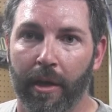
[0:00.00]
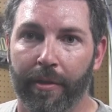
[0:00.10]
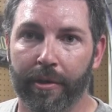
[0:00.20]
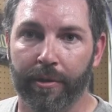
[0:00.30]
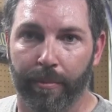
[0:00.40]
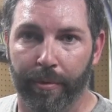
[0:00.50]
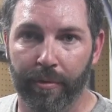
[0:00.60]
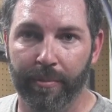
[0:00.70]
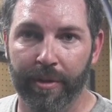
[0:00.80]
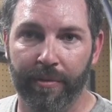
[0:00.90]
there's your
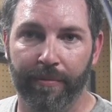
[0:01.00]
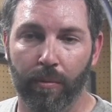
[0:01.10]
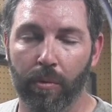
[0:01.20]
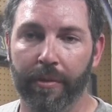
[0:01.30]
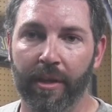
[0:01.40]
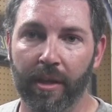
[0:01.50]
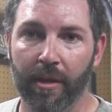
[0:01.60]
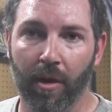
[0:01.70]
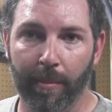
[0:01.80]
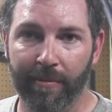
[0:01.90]
improvements for the
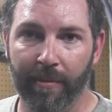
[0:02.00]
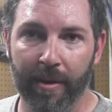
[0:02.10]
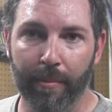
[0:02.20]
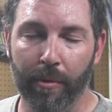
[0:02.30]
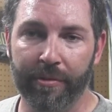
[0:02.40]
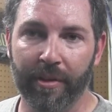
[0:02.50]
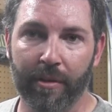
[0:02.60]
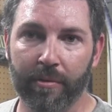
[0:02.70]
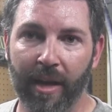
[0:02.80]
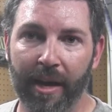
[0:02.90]
Harbor Freight
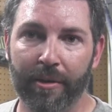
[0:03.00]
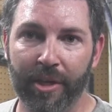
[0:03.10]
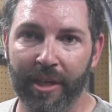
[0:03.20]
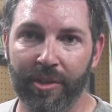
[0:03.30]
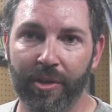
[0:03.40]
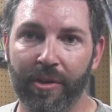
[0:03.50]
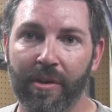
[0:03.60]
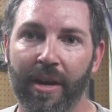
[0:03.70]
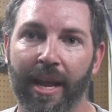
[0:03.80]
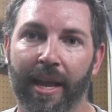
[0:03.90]
motorcycle tire
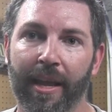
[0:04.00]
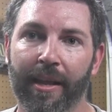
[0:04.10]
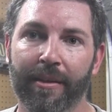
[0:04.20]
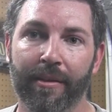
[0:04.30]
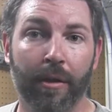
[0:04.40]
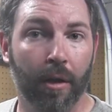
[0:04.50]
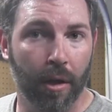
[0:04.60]
changer and